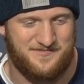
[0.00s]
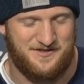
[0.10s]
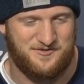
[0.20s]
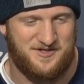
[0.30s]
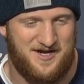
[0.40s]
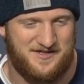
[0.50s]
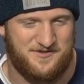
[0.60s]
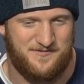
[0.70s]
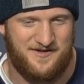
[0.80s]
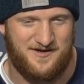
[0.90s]
you know, Shotty's
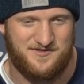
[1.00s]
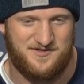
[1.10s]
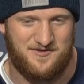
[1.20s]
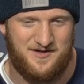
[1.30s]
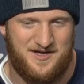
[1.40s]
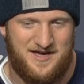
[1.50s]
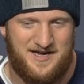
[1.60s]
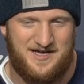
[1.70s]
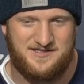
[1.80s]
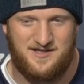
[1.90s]
over there. So
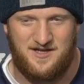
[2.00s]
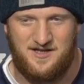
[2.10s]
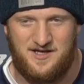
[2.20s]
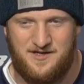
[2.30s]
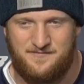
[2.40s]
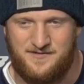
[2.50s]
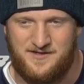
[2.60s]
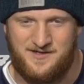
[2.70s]
it's a lot of love.